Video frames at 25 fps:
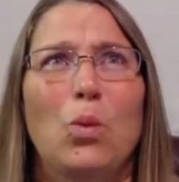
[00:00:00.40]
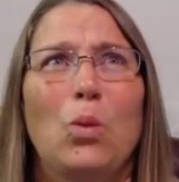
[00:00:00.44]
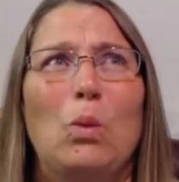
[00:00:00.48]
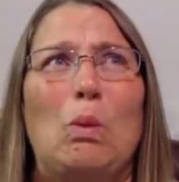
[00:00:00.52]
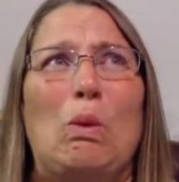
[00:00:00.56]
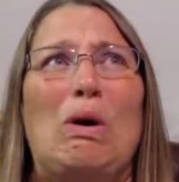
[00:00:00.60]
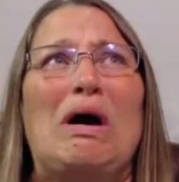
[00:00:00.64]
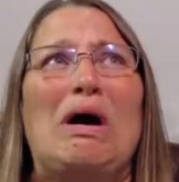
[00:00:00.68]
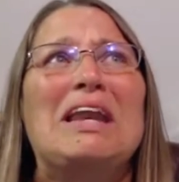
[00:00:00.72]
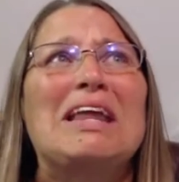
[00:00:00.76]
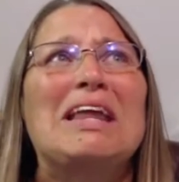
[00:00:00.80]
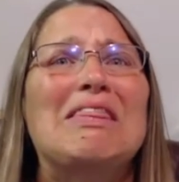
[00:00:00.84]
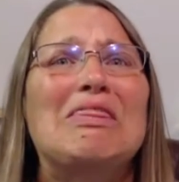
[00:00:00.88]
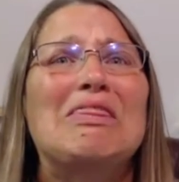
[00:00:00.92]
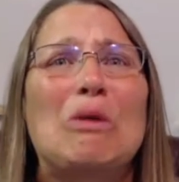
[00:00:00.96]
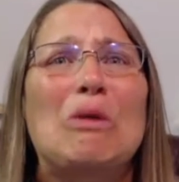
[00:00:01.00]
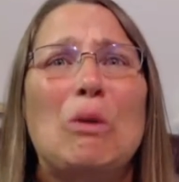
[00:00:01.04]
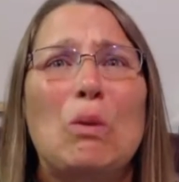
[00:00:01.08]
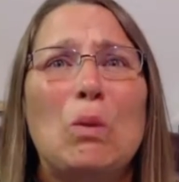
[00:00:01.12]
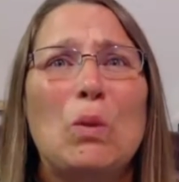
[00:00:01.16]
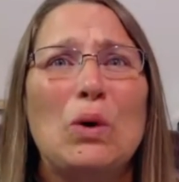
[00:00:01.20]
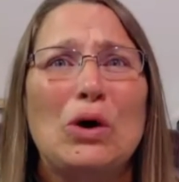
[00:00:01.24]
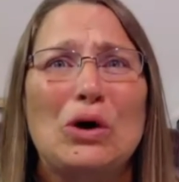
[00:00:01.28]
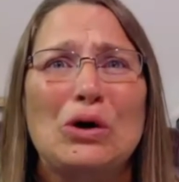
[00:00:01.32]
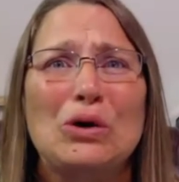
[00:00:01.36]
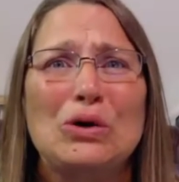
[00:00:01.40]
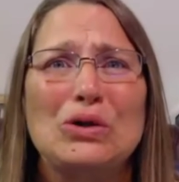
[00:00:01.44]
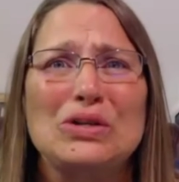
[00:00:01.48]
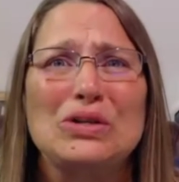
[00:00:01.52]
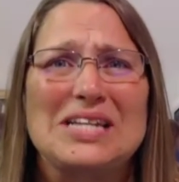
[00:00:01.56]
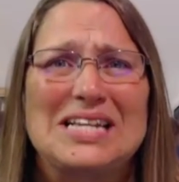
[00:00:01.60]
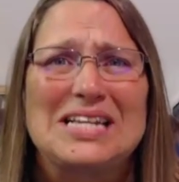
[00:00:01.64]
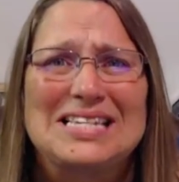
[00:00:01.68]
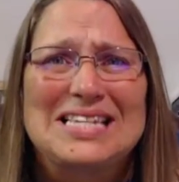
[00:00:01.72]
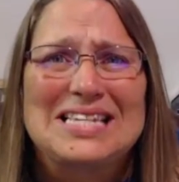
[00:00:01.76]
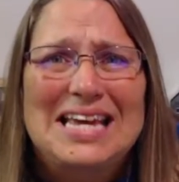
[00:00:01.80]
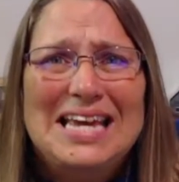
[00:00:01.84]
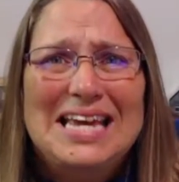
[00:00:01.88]
What in the
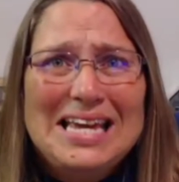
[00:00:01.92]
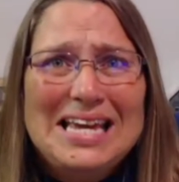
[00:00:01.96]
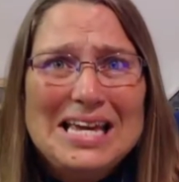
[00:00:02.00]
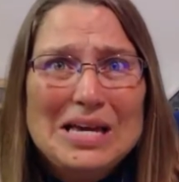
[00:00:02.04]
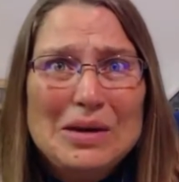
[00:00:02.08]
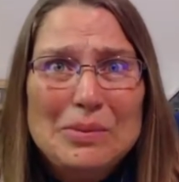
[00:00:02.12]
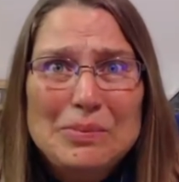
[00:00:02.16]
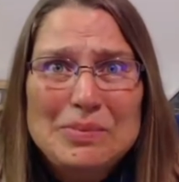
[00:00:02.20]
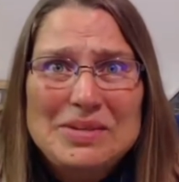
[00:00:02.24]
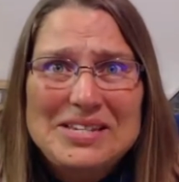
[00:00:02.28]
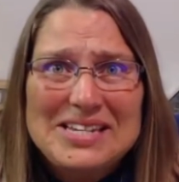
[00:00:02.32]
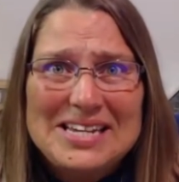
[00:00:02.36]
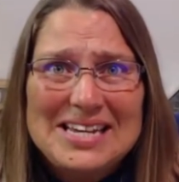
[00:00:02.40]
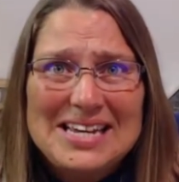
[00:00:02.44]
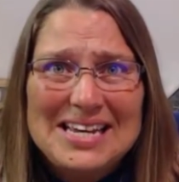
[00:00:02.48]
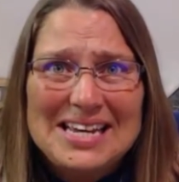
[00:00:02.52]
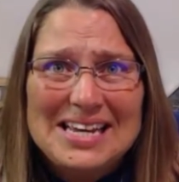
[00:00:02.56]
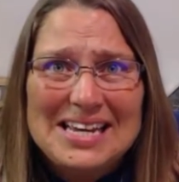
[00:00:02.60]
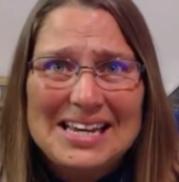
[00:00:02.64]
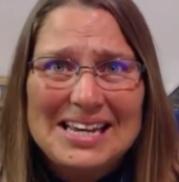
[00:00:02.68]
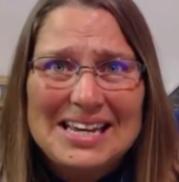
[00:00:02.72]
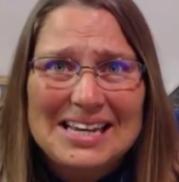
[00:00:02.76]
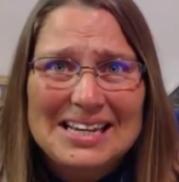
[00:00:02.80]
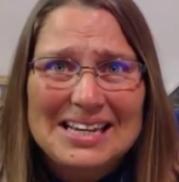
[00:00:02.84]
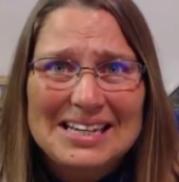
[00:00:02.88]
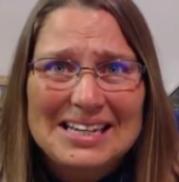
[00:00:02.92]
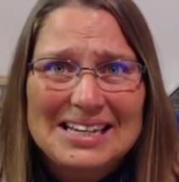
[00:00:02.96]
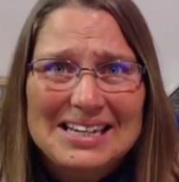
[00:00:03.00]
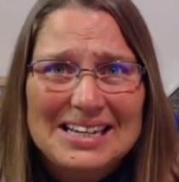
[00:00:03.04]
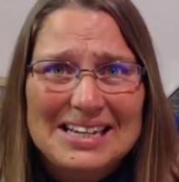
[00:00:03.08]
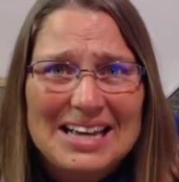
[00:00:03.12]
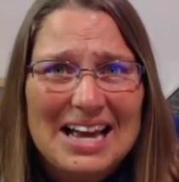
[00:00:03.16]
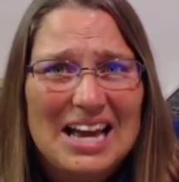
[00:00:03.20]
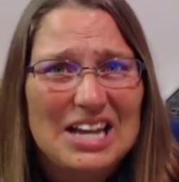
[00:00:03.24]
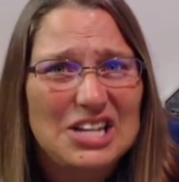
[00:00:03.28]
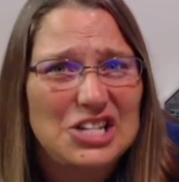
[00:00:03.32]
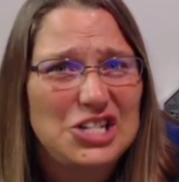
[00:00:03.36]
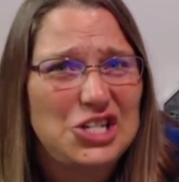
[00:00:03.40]
world is E M D?
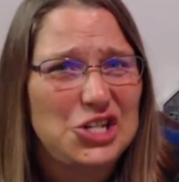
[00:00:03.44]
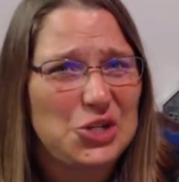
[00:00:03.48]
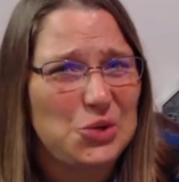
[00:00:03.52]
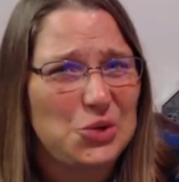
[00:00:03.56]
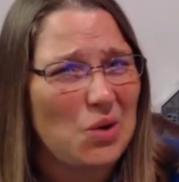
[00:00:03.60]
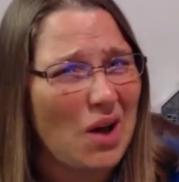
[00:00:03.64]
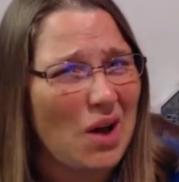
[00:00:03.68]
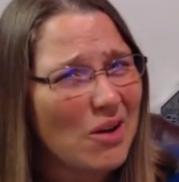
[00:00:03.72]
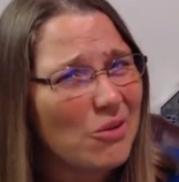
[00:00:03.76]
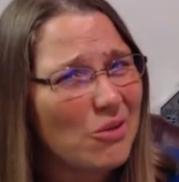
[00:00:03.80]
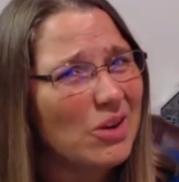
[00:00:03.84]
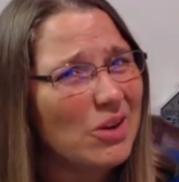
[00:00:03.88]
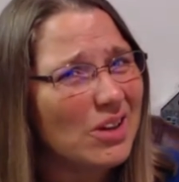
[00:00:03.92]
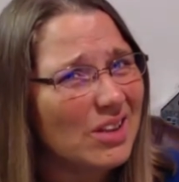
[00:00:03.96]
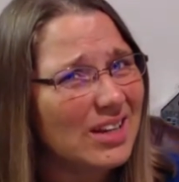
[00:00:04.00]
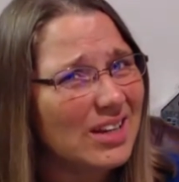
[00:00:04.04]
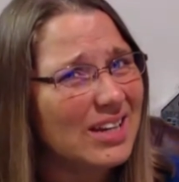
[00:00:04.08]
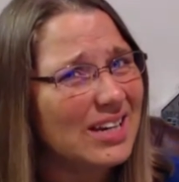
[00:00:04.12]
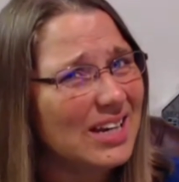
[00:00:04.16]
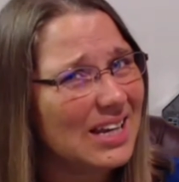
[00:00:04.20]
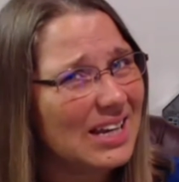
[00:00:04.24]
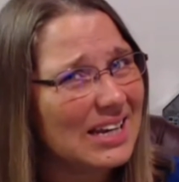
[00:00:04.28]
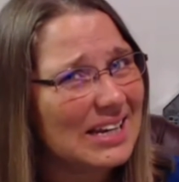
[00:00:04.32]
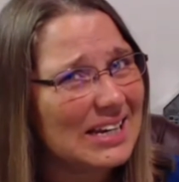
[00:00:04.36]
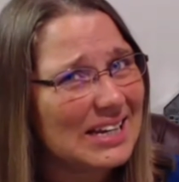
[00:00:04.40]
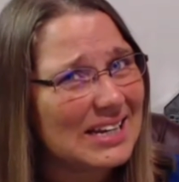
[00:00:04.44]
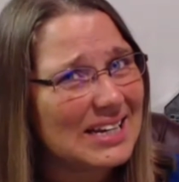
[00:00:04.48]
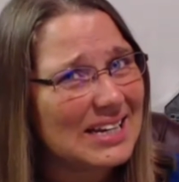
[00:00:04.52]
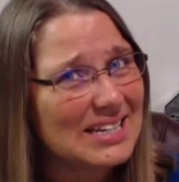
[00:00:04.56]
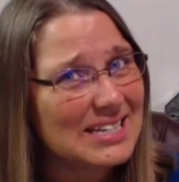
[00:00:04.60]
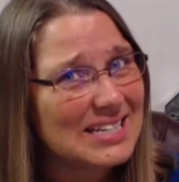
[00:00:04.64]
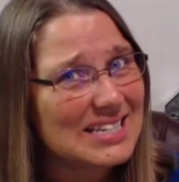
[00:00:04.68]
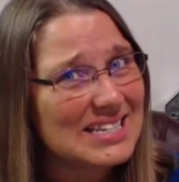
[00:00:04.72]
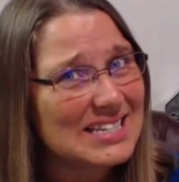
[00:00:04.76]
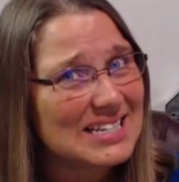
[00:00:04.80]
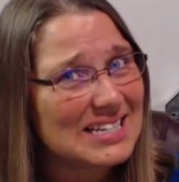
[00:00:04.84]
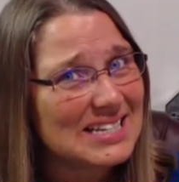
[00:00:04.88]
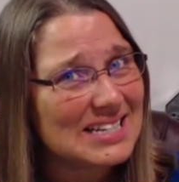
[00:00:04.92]
And do I really need
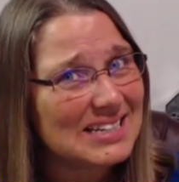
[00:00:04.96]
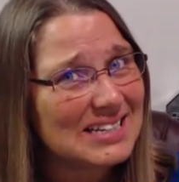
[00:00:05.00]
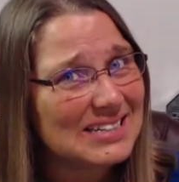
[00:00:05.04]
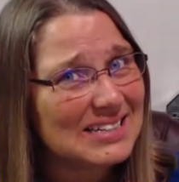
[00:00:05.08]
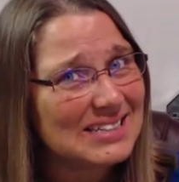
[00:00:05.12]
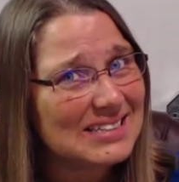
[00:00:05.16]
it?